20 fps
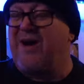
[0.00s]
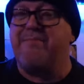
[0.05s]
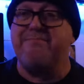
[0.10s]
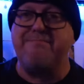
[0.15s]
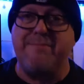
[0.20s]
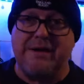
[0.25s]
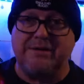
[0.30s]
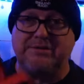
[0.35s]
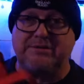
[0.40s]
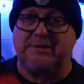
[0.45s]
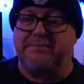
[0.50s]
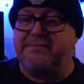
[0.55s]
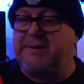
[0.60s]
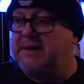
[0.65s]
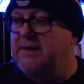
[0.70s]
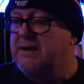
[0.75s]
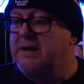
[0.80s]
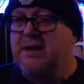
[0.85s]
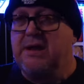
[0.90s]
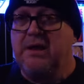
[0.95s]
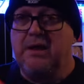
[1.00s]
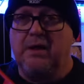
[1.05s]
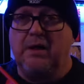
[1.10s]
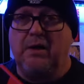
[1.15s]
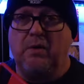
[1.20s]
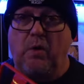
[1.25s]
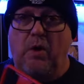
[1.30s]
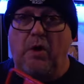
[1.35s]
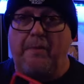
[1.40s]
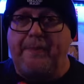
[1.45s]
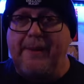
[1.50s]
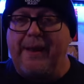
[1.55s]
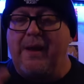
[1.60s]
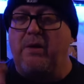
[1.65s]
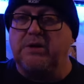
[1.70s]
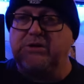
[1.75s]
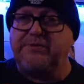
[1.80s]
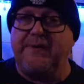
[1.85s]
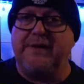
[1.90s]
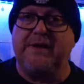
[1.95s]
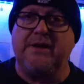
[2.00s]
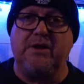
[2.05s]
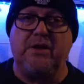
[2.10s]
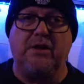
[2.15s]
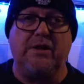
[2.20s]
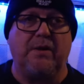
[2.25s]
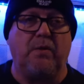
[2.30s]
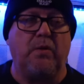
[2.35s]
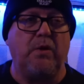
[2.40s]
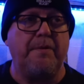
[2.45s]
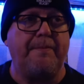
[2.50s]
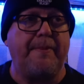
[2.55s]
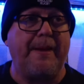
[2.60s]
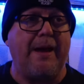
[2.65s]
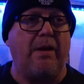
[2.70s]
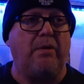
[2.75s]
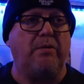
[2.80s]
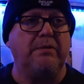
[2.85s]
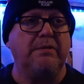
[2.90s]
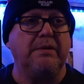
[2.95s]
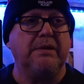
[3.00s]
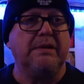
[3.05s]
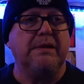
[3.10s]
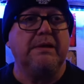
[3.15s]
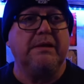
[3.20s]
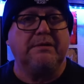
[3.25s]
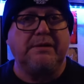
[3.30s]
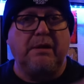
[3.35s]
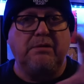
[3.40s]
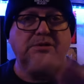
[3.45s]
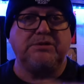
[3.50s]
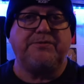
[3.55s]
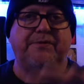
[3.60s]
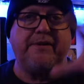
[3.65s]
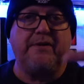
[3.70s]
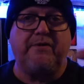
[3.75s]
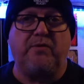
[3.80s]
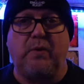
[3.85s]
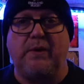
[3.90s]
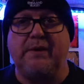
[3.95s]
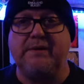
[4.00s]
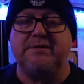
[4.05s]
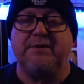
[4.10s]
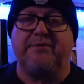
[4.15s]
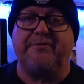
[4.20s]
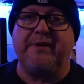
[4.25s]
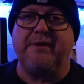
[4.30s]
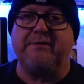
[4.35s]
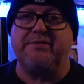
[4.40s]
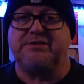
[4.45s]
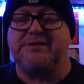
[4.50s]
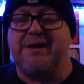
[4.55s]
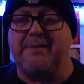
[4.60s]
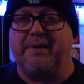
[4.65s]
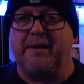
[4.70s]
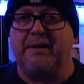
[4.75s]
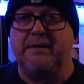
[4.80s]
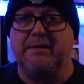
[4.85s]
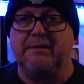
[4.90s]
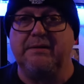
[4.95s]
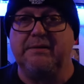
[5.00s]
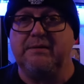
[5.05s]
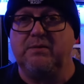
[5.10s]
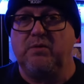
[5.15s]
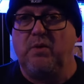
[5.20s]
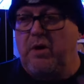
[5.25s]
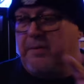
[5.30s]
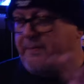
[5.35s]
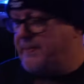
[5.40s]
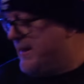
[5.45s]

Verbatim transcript: I must admit. What about? I was thinking earlier. What about? Don't just think of winter. Think of summer. What